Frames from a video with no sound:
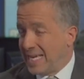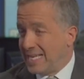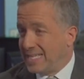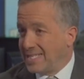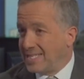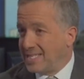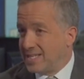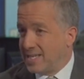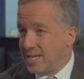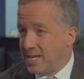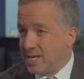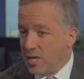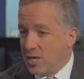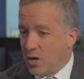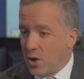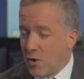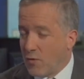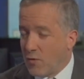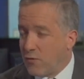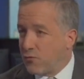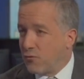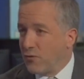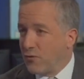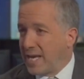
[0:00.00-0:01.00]
is
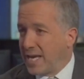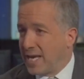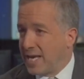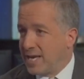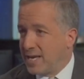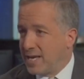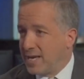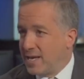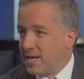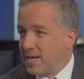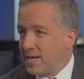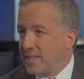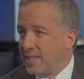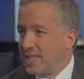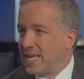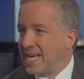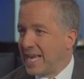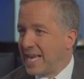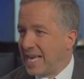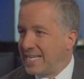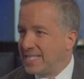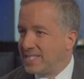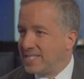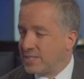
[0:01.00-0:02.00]
offering the
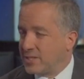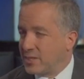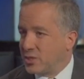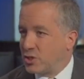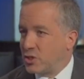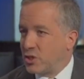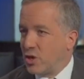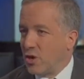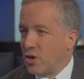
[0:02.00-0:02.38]
Glazers a